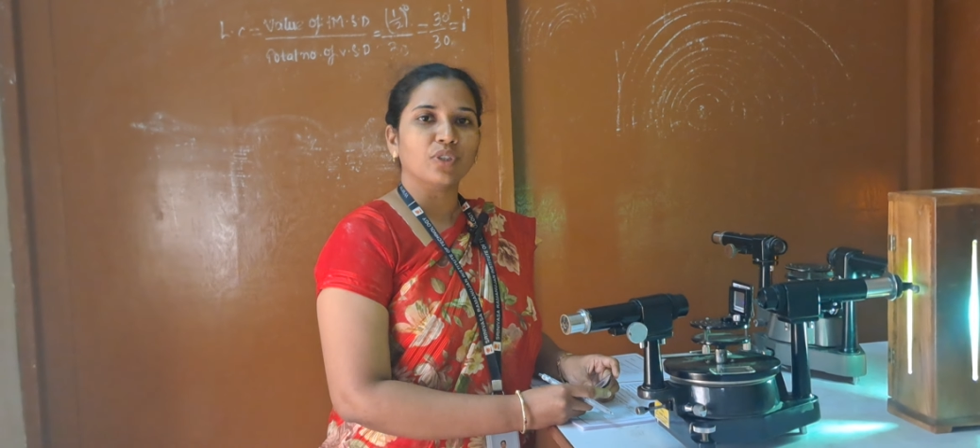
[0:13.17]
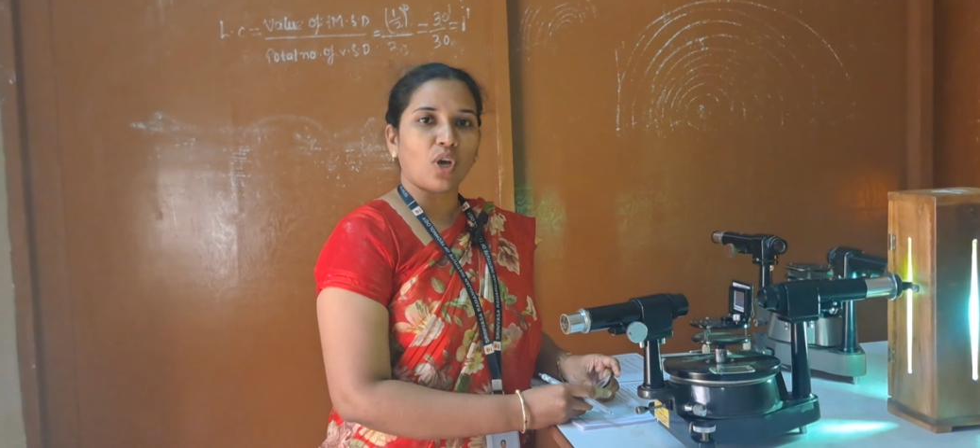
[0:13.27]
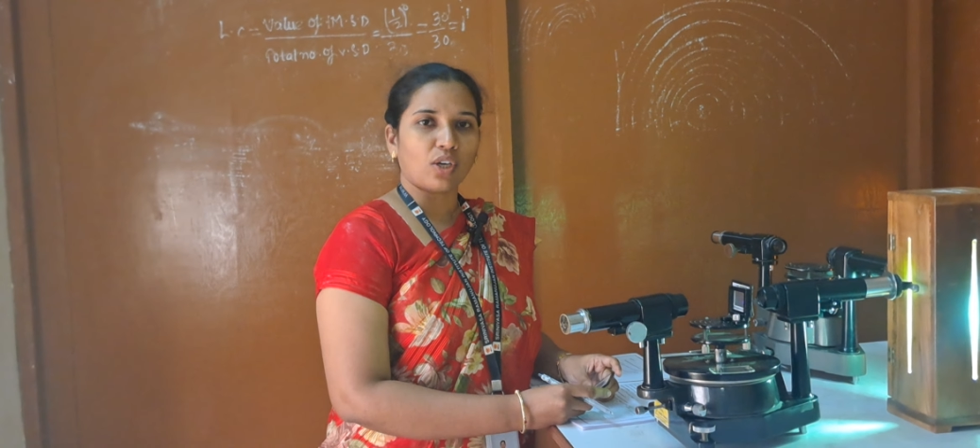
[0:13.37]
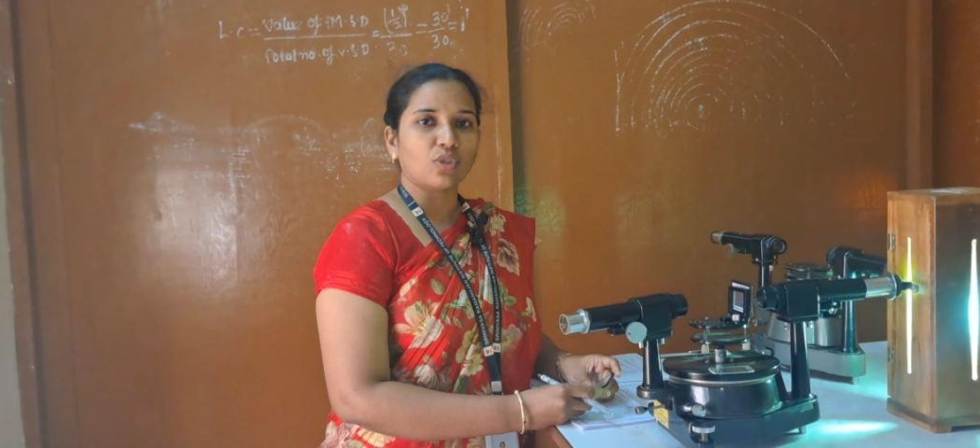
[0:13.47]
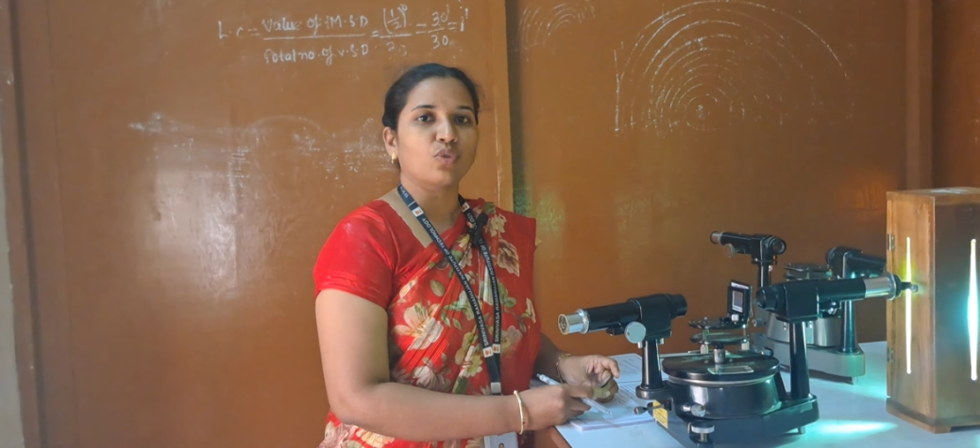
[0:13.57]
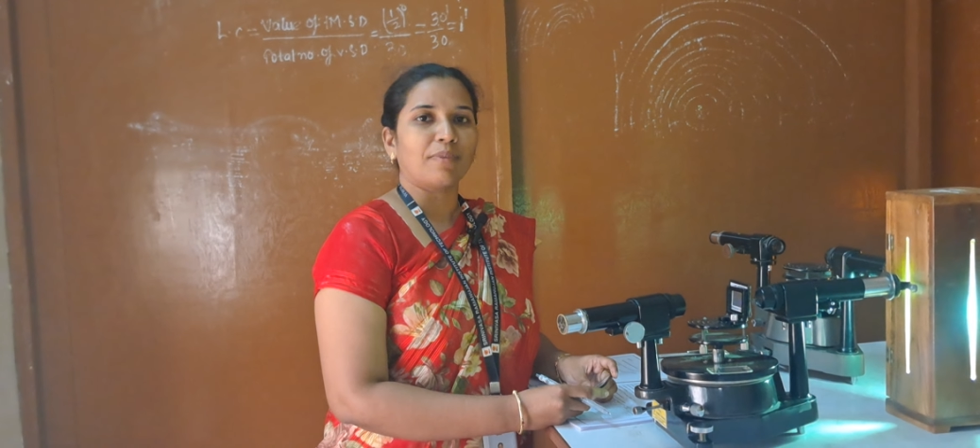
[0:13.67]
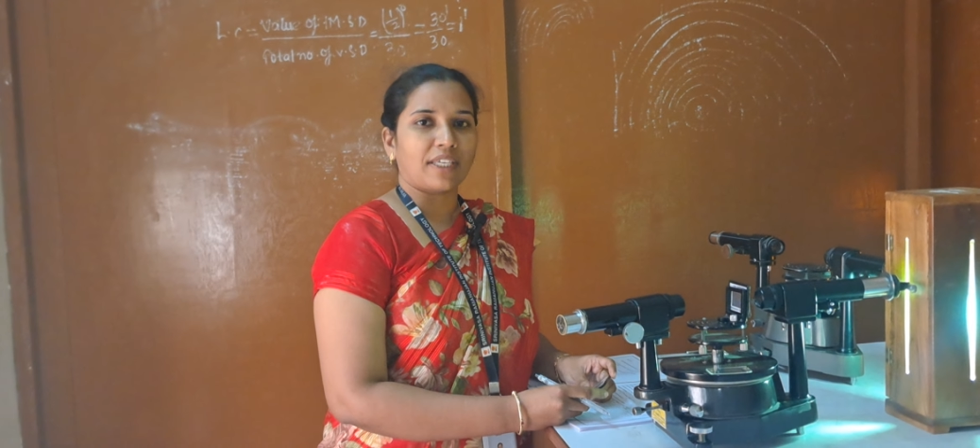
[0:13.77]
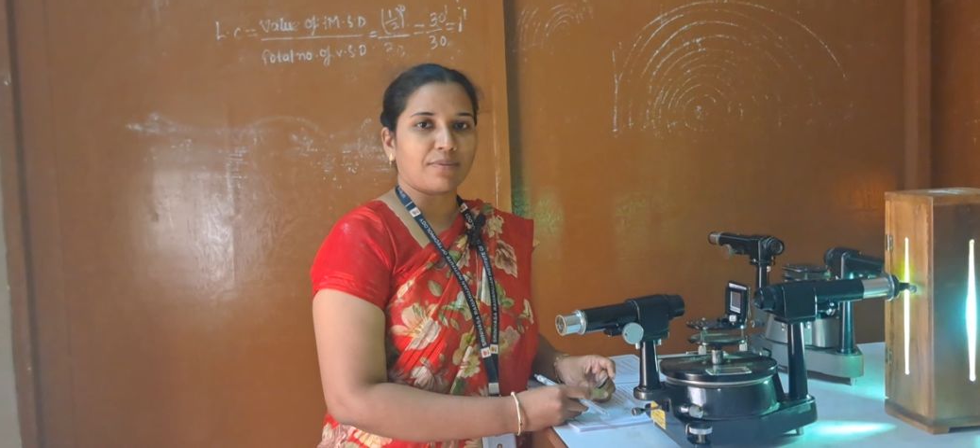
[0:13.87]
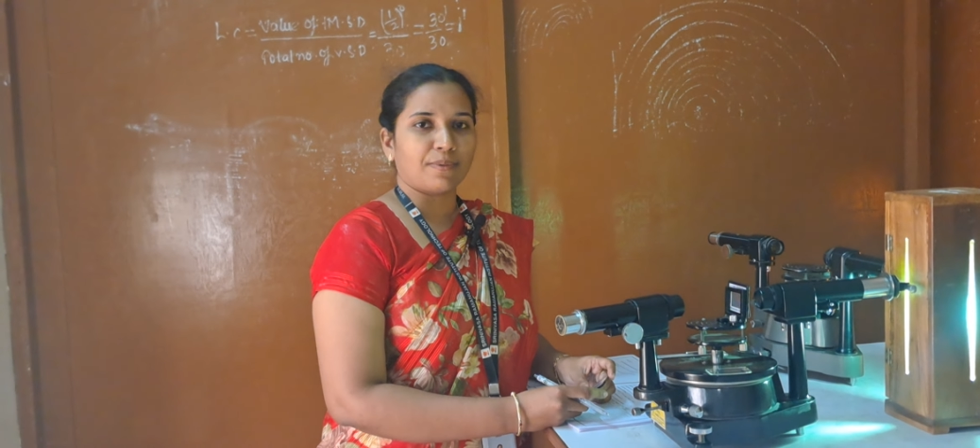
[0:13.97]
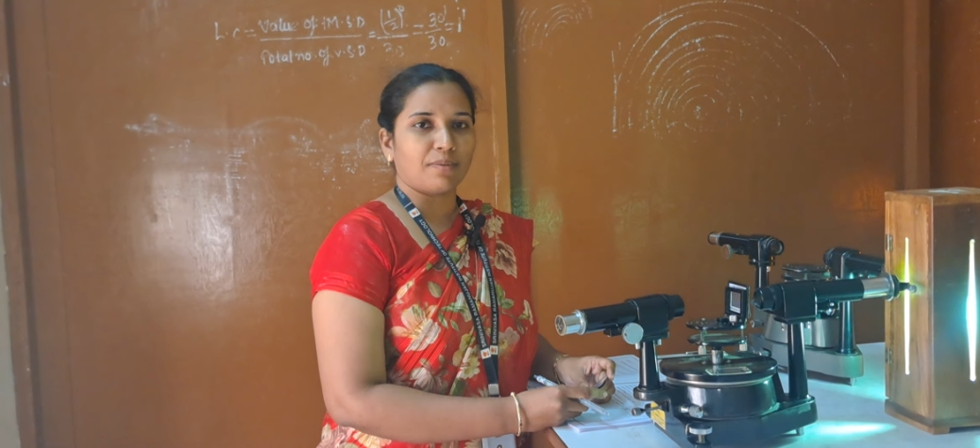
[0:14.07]
the dark room
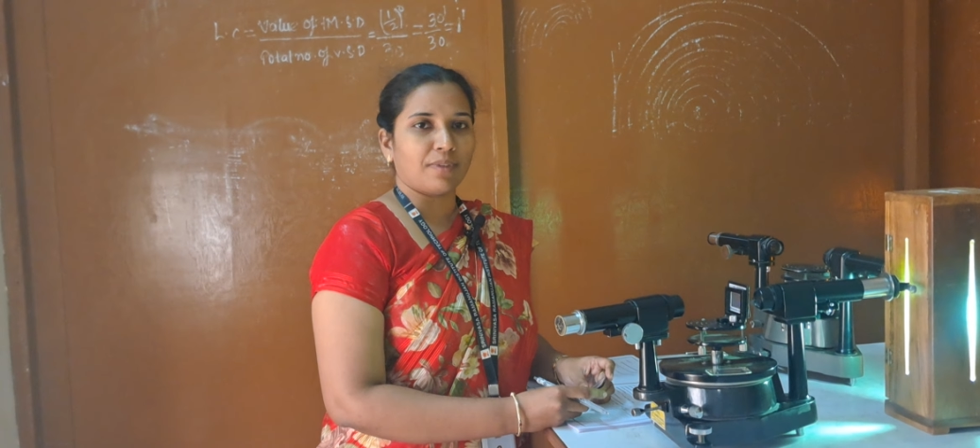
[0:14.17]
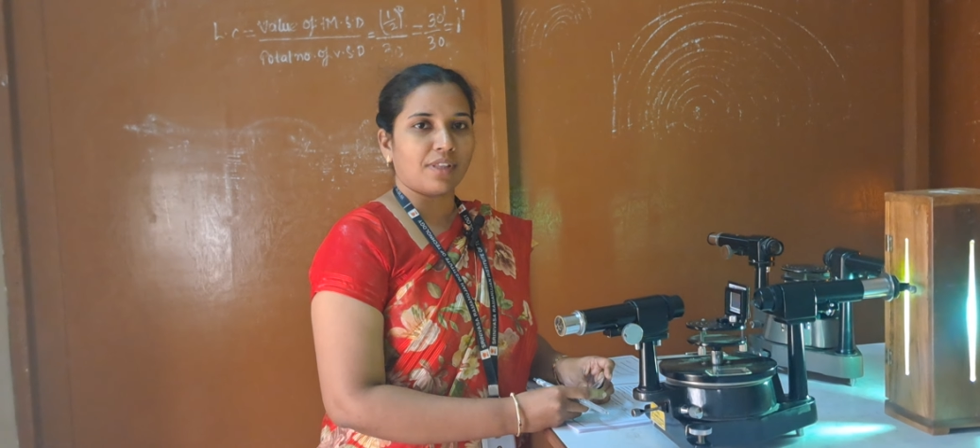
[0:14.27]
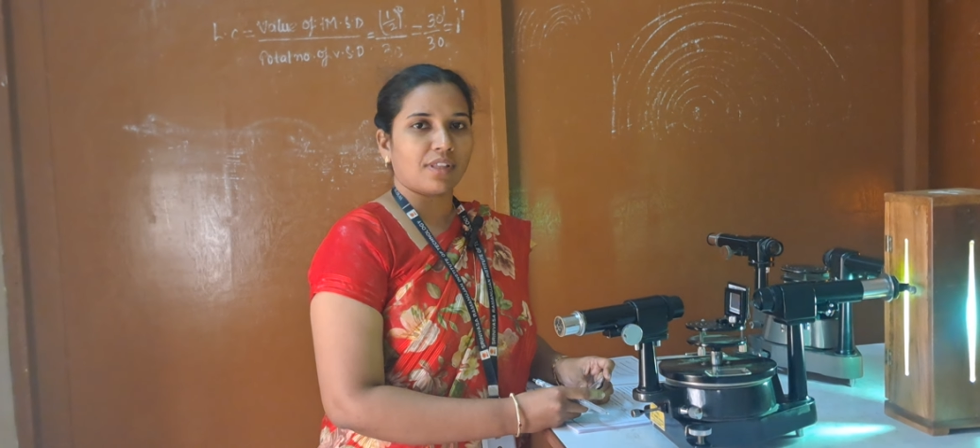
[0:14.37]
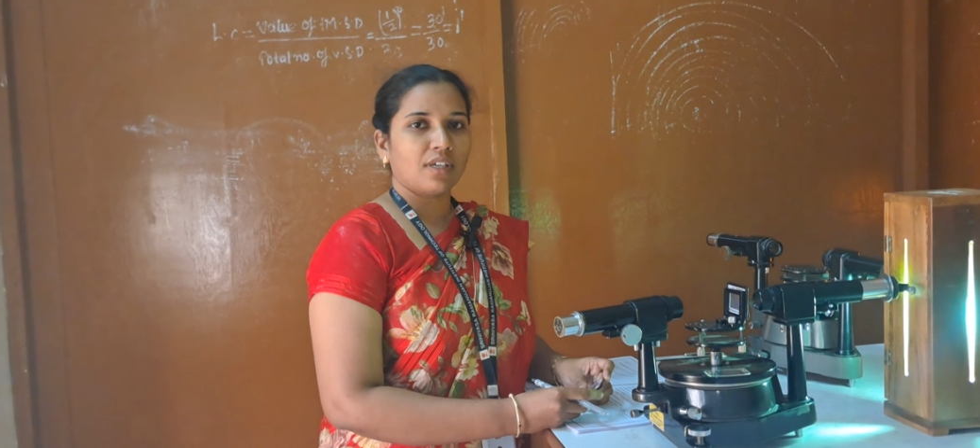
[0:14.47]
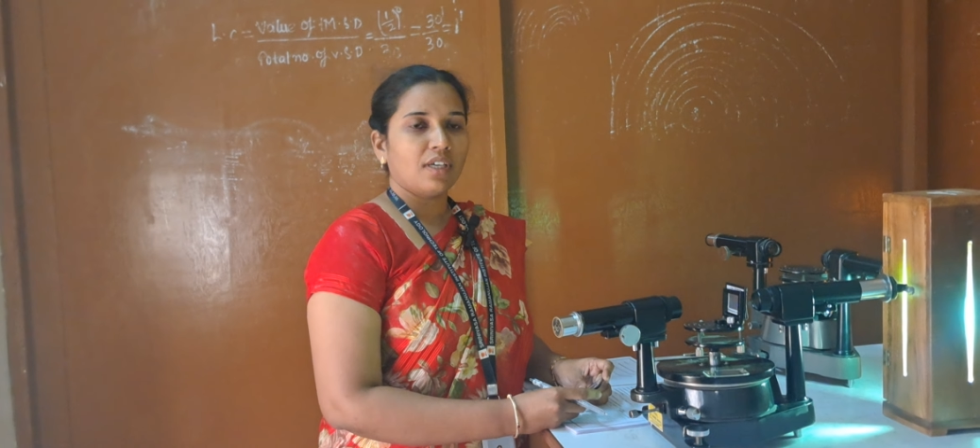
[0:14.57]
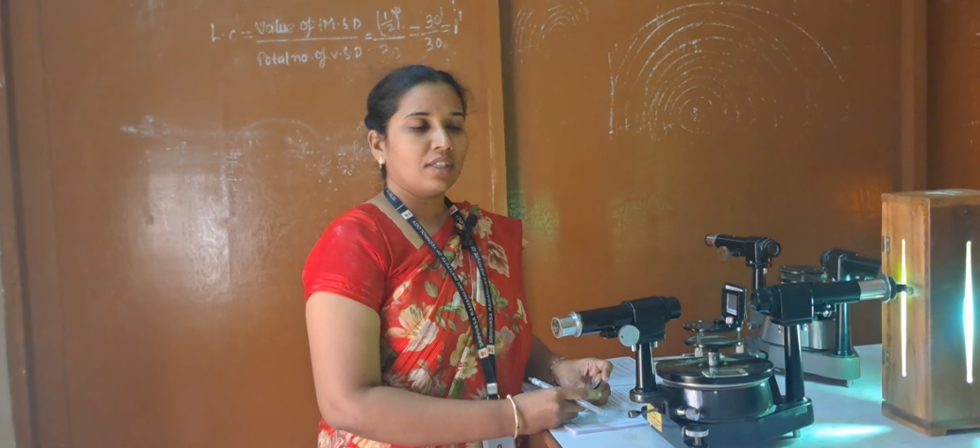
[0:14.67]
experiments.